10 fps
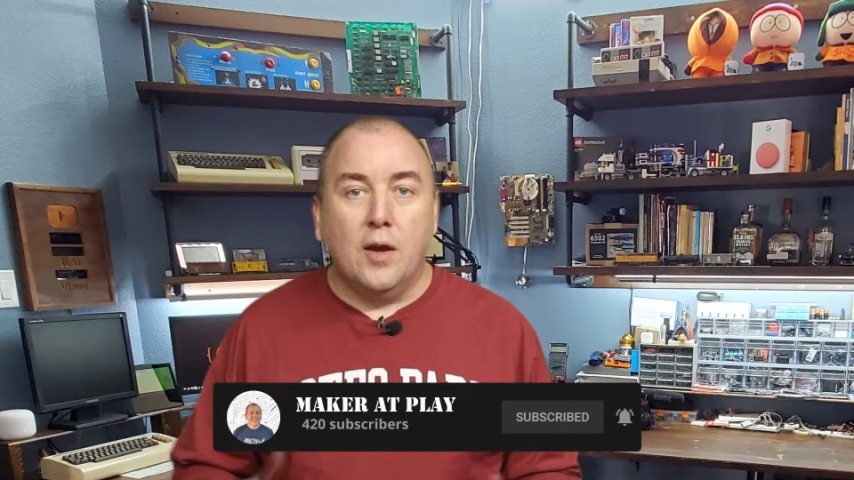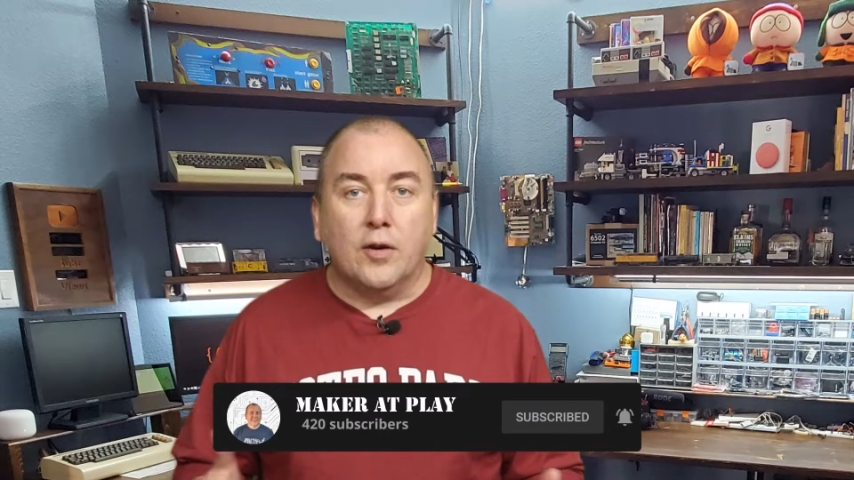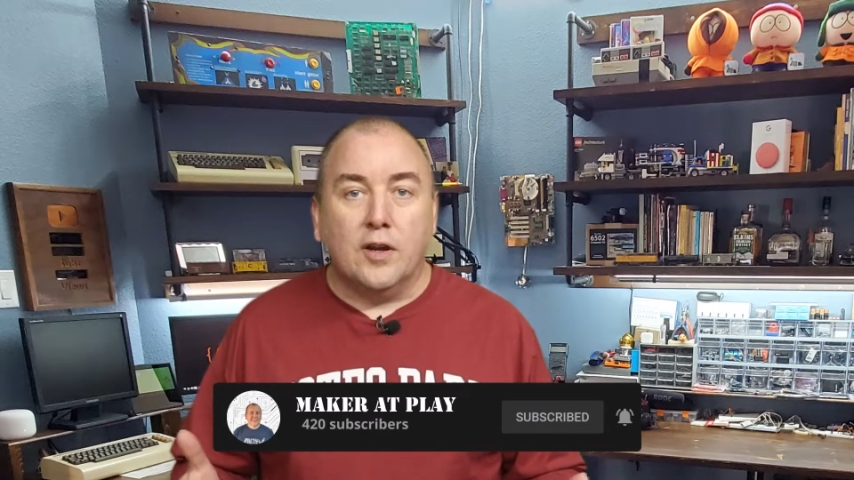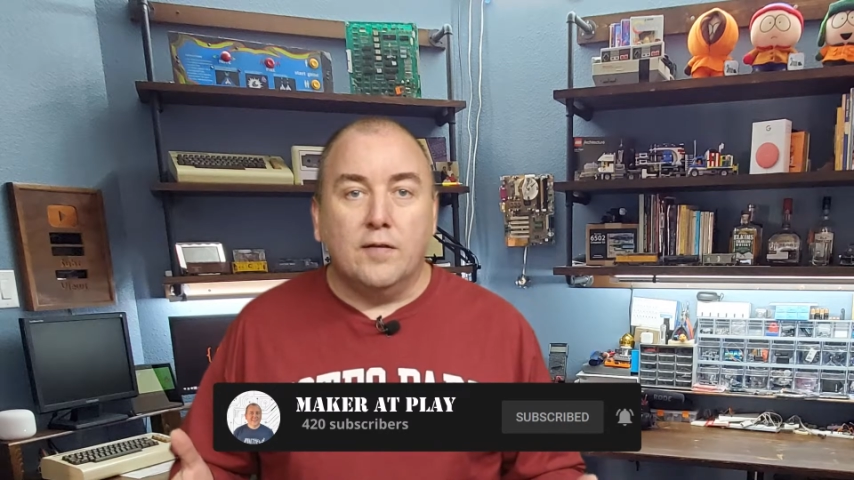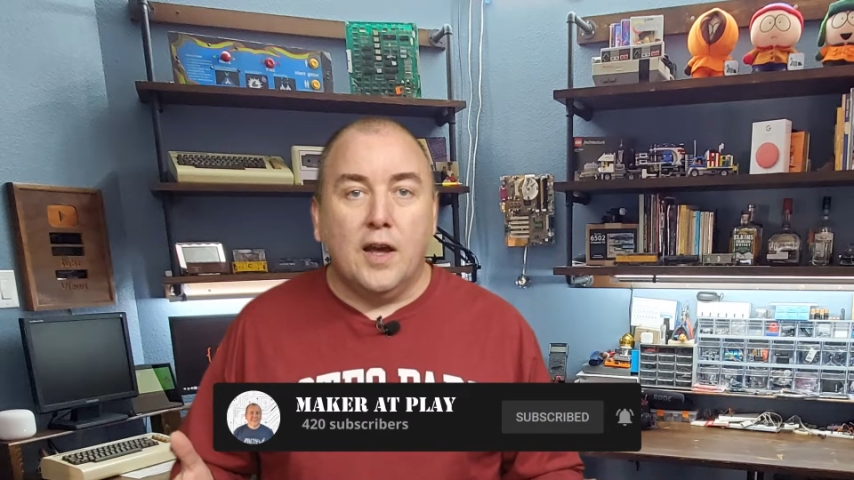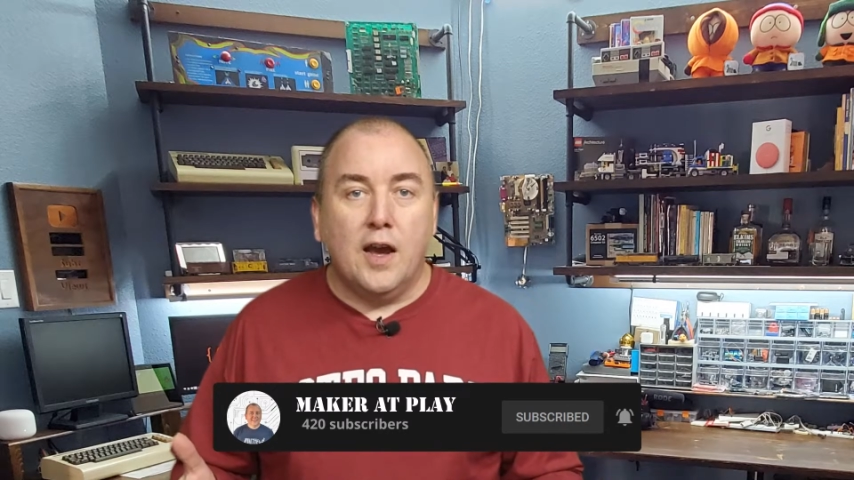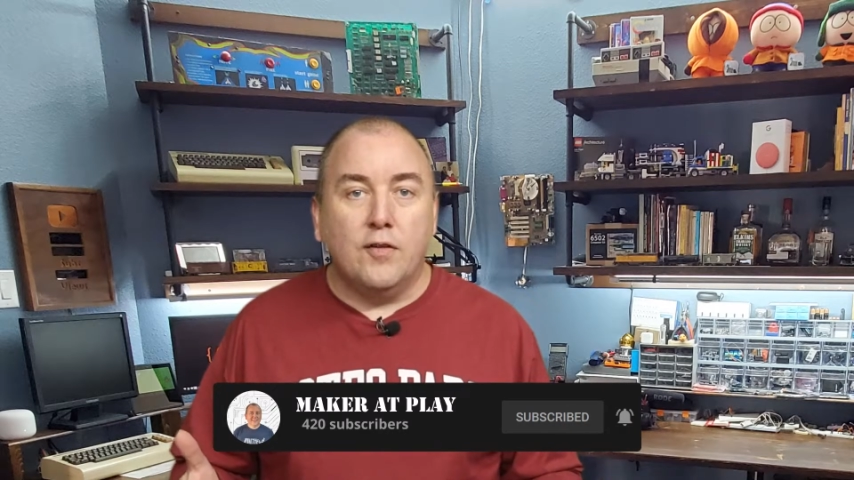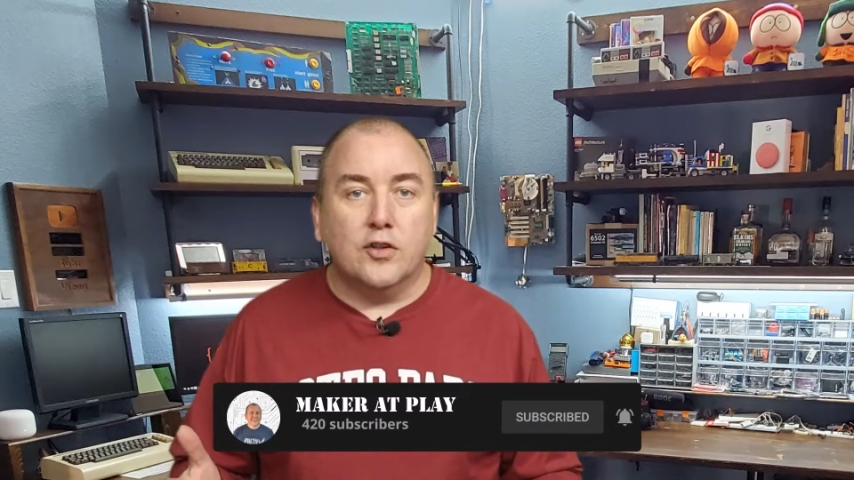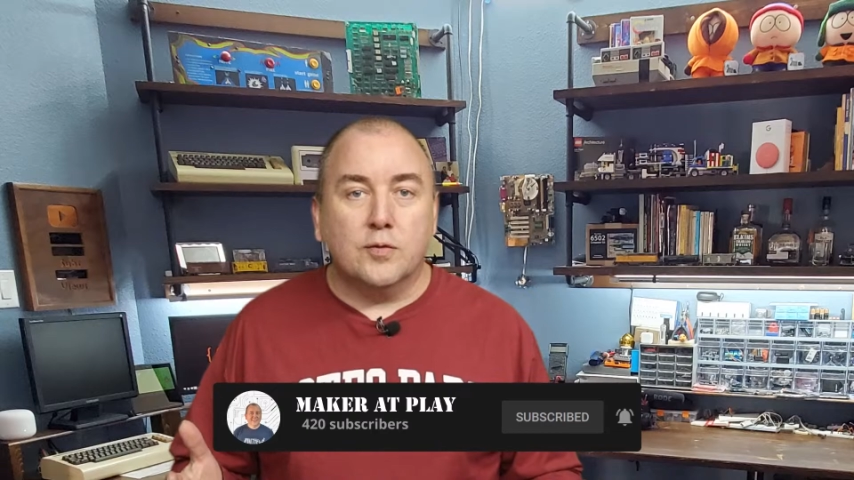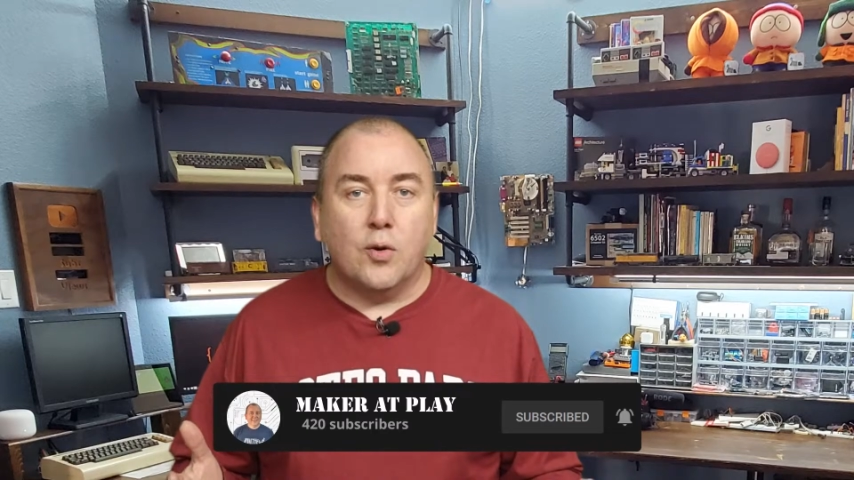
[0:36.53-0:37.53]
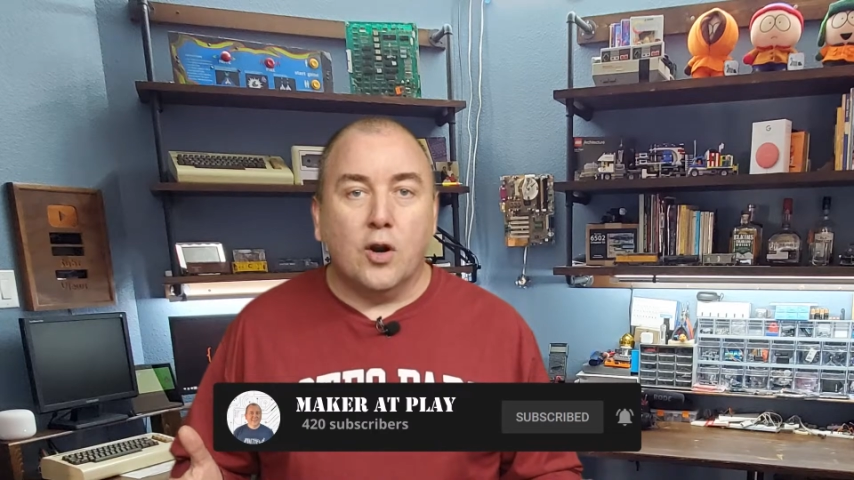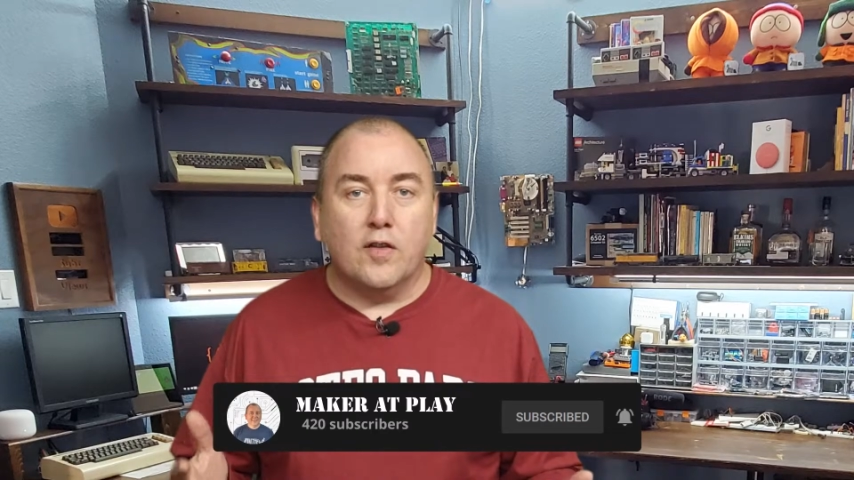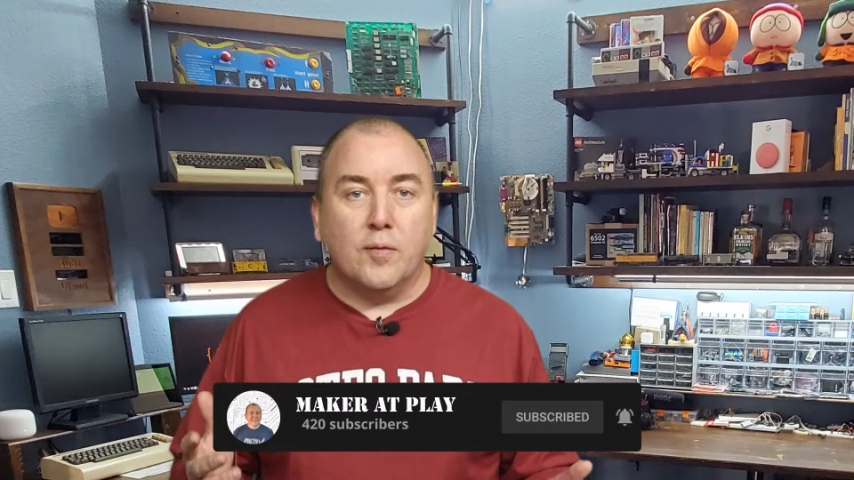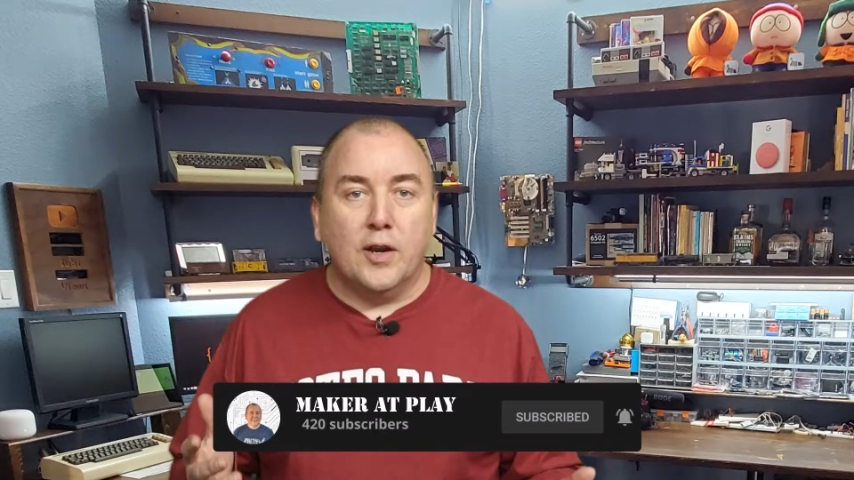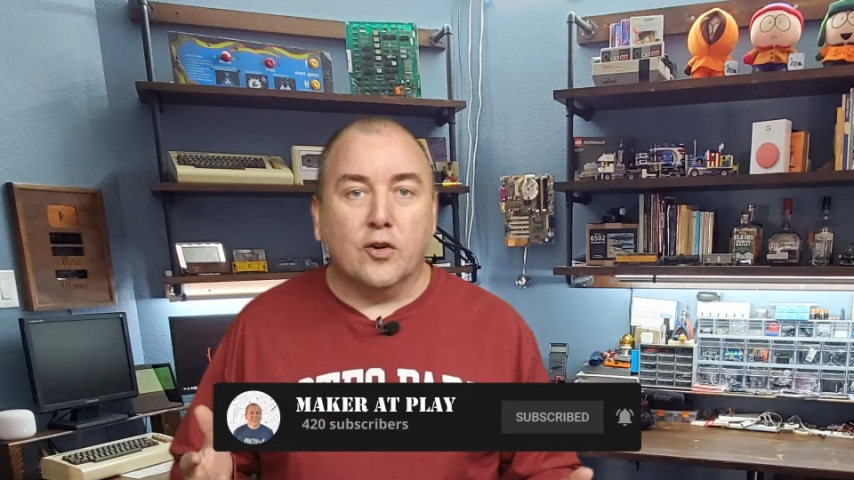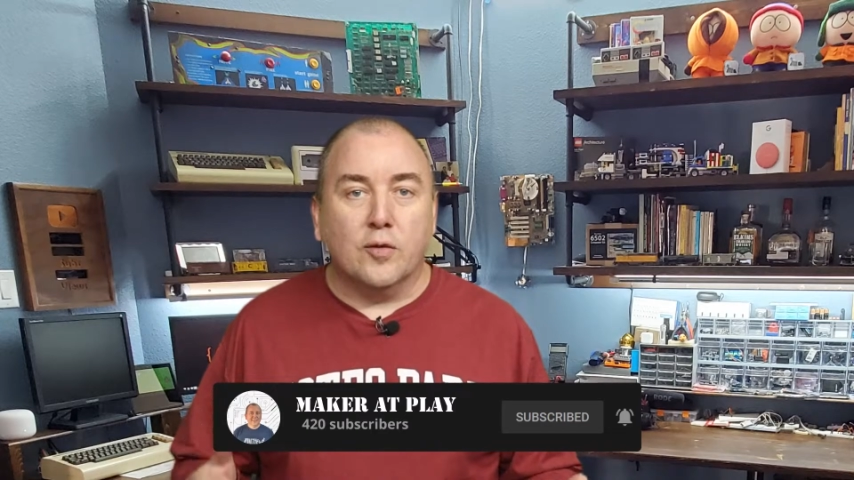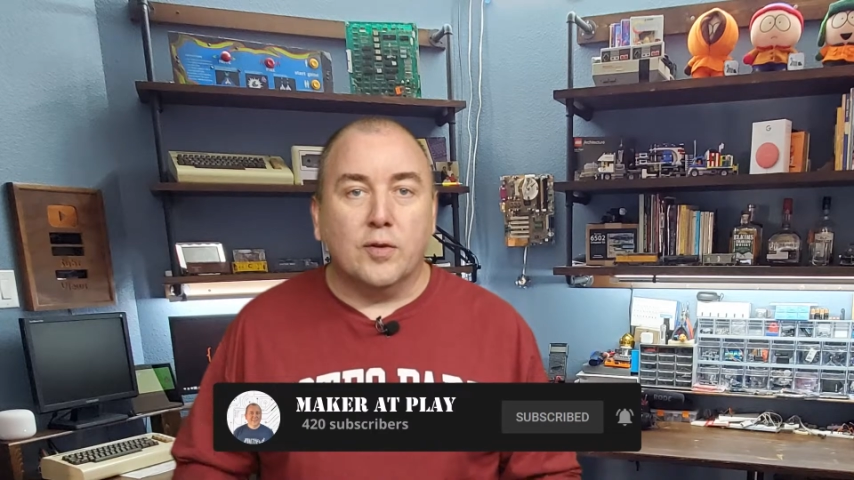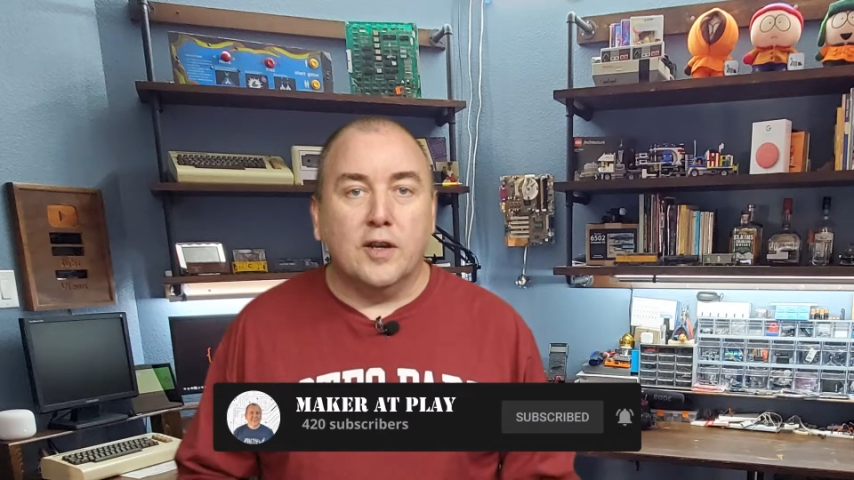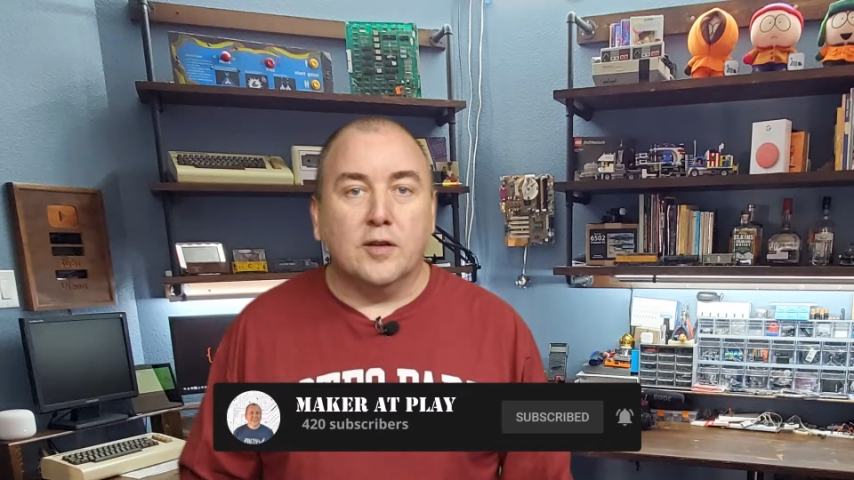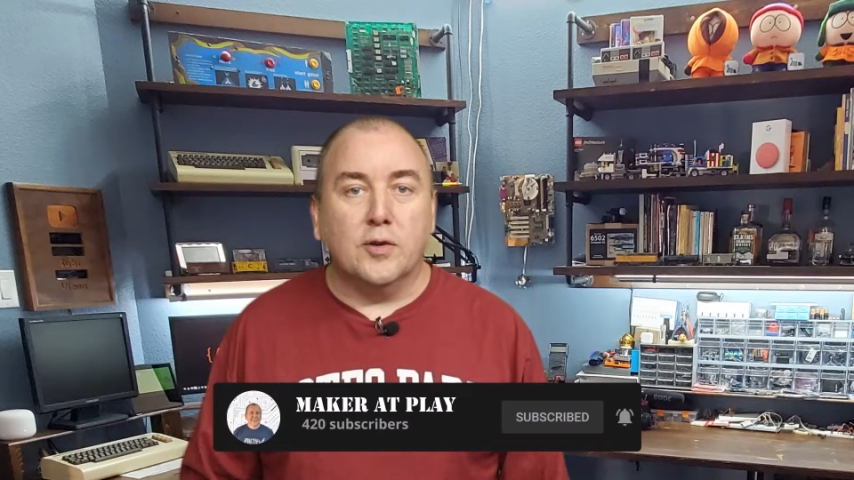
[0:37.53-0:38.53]
I would love to have you as part of the Maker at
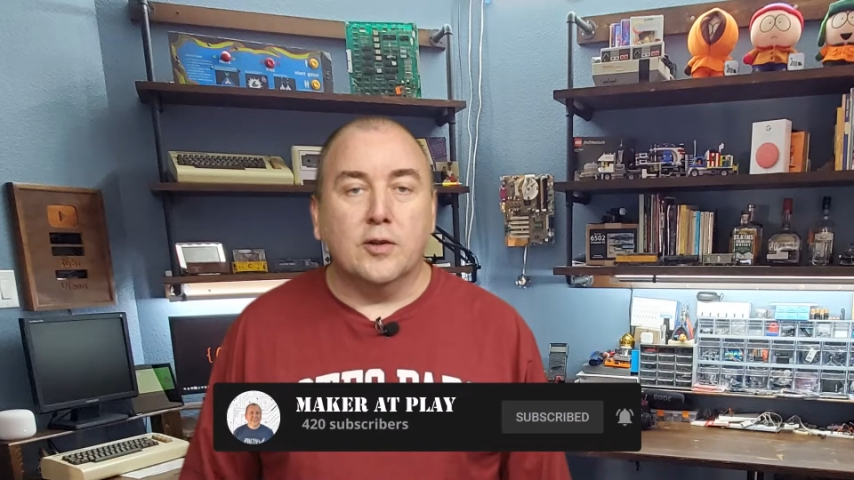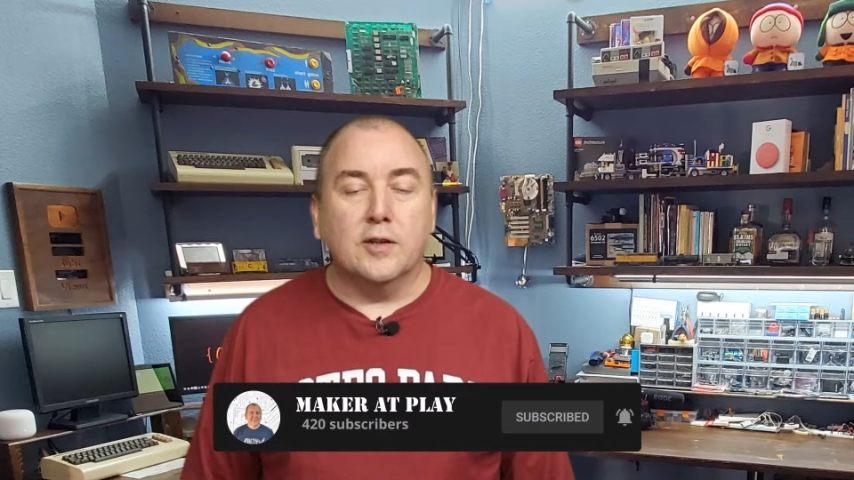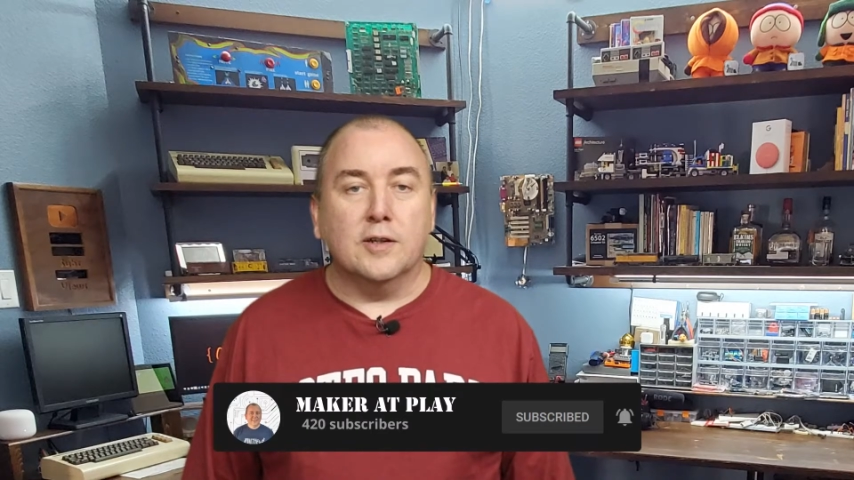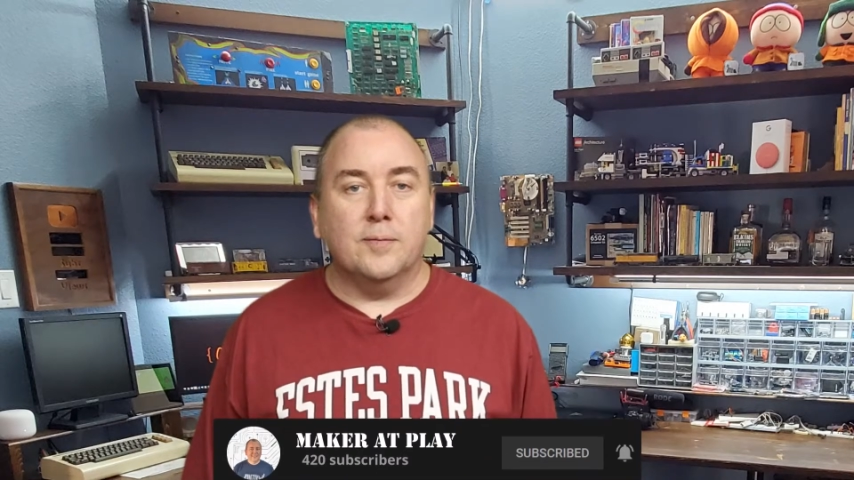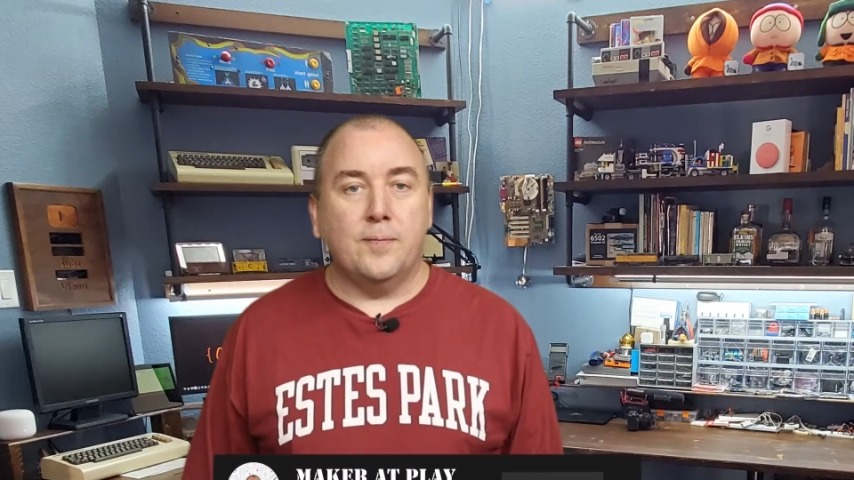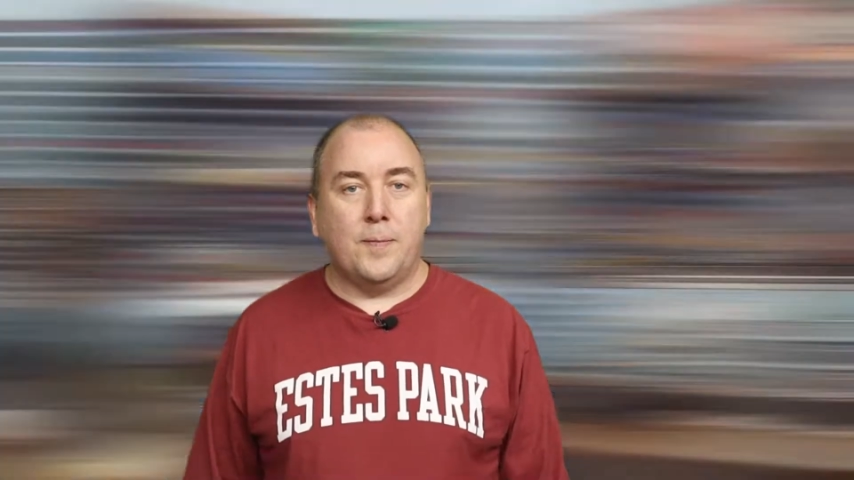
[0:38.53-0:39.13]
Play community.